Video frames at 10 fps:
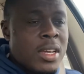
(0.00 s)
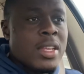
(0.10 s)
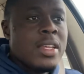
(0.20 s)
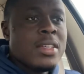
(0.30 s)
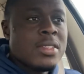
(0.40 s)

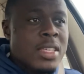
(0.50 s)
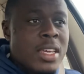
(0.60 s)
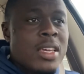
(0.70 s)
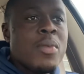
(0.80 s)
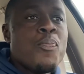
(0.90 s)
They
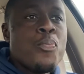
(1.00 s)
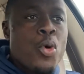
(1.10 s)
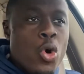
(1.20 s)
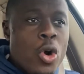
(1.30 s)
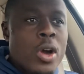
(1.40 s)
see
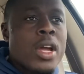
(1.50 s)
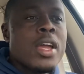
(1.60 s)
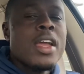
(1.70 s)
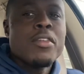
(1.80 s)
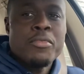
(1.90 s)
poor
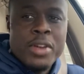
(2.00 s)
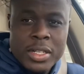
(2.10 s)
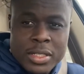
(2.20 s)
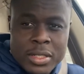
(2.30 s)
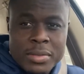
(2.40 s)
and
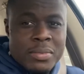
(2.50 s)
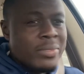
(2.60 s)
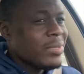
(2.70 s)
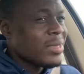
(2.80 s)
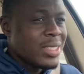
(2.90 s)
rich.
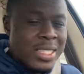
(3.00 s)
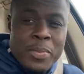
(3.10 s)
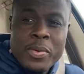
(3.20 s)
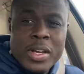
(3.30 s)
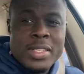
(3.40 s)

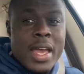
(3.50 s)
Simple as that.